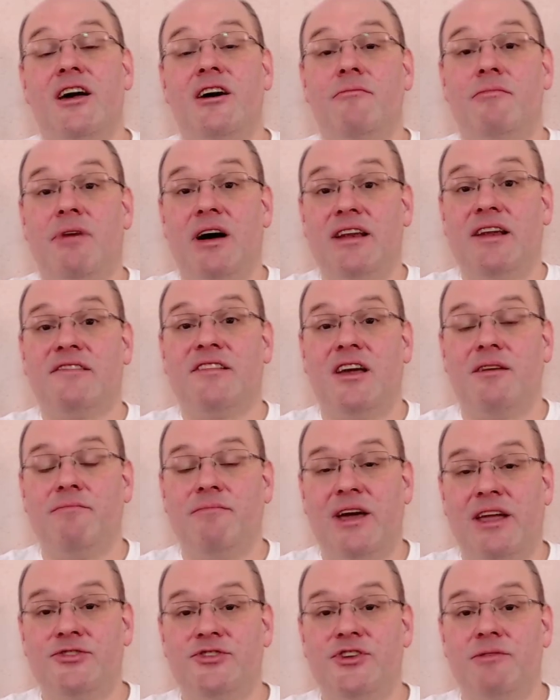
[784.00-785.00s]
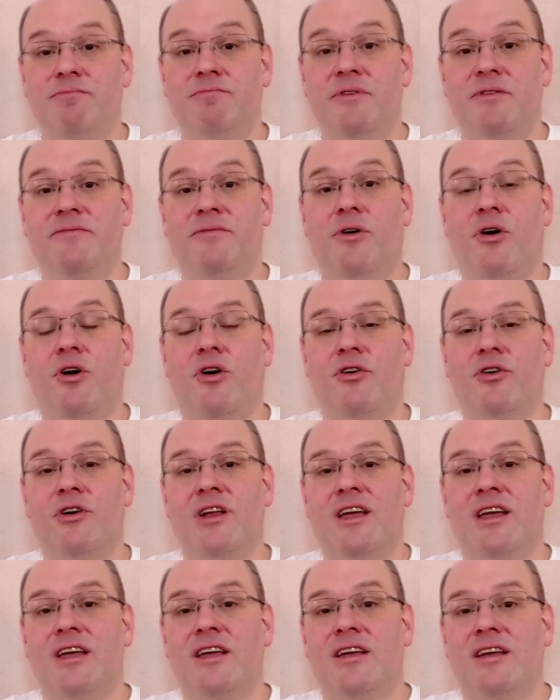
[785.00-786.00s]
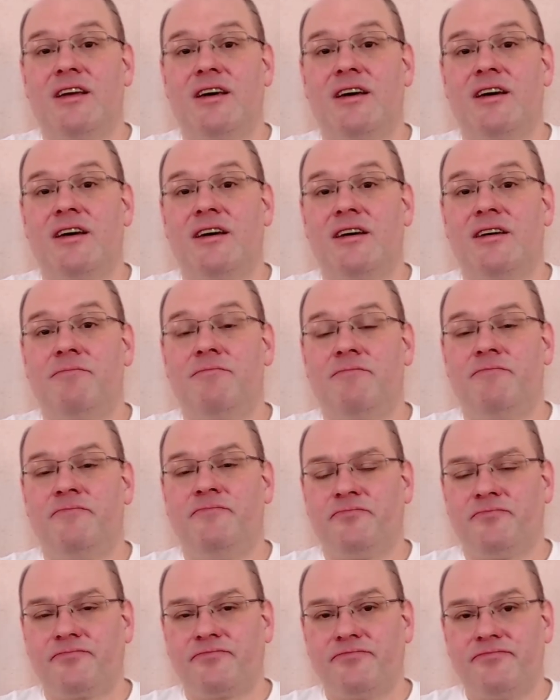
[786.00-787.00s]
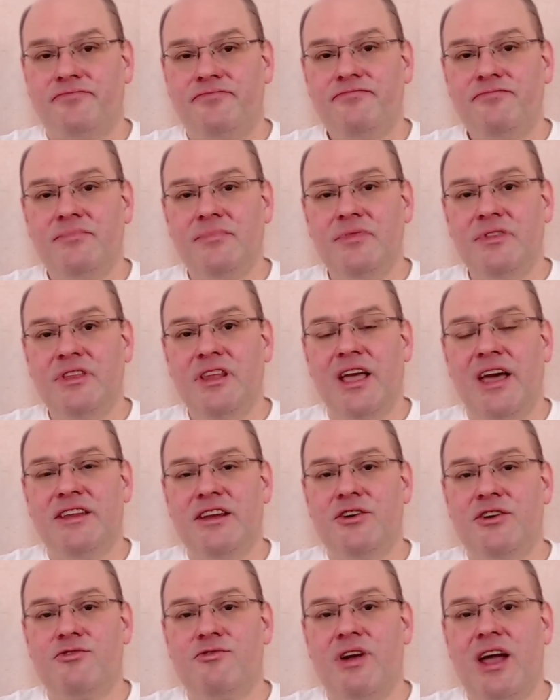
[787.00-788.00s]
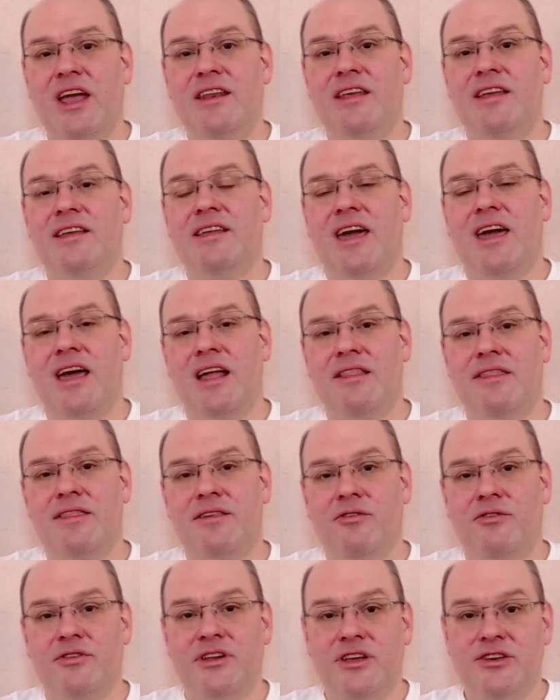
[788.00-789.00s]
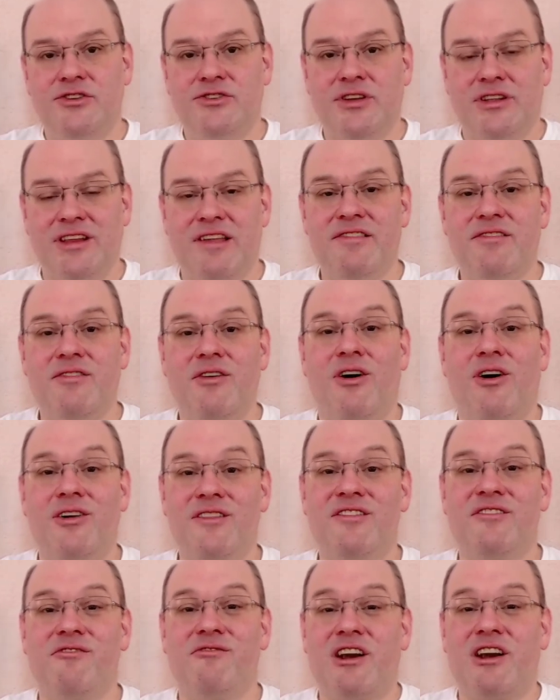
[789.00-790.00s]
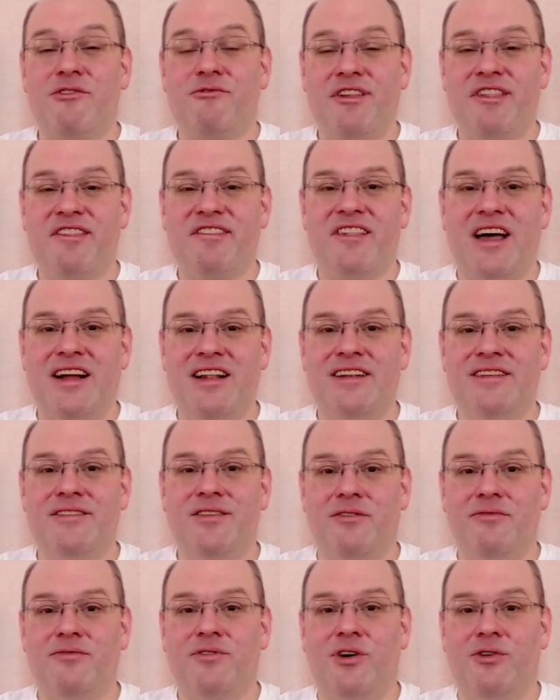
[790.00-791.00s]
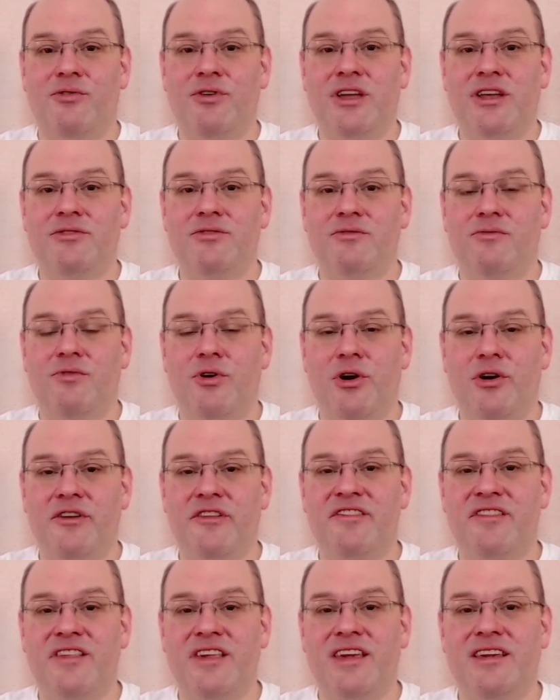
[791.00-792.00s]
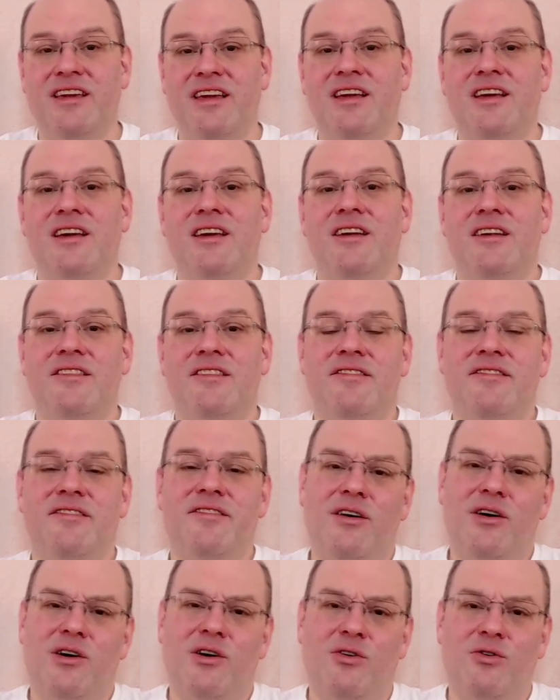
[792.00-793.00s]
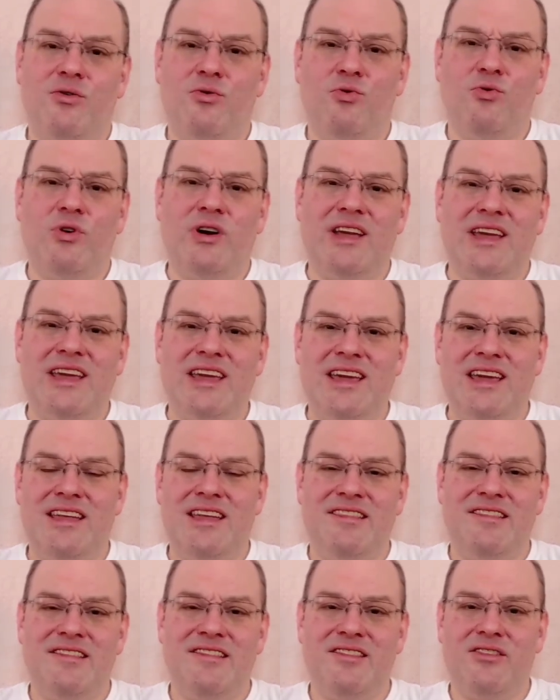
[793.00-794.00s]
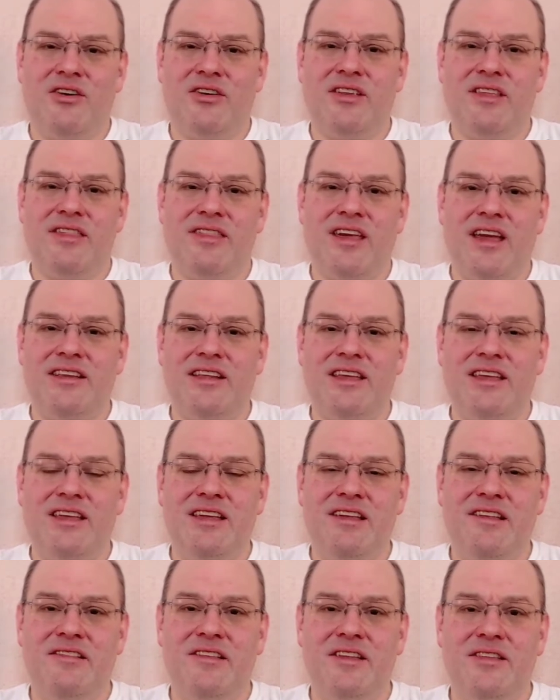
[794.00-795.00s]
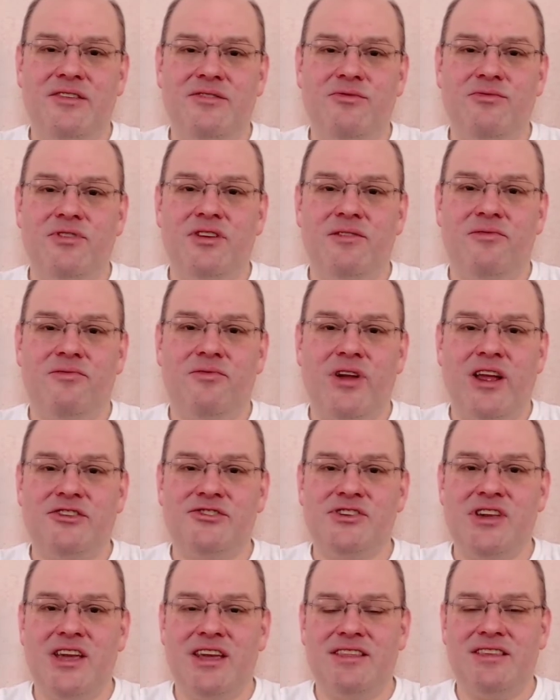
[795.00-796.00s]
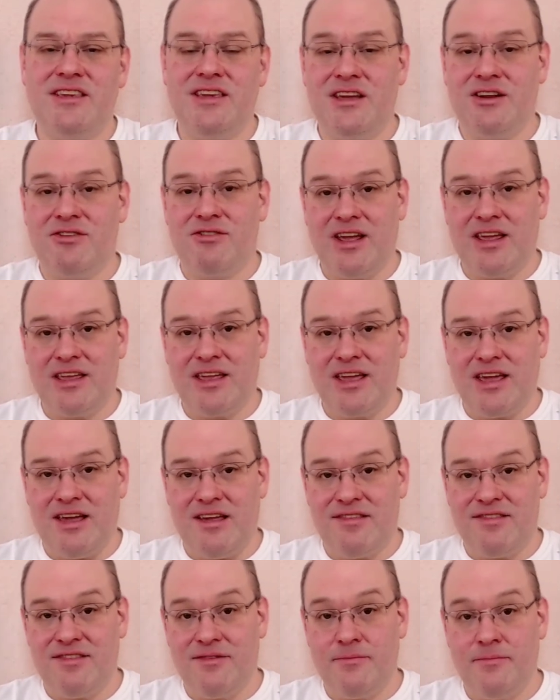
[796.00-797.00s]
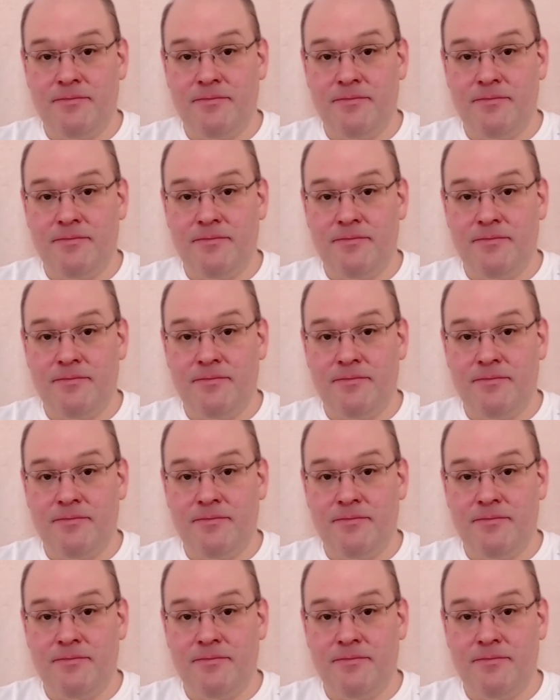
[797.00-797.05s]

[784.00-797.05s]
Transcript: But as I mentioned before, um, a degrading health condition is also a result of going to work sick. So it's not that easy to differentiate here, I guess.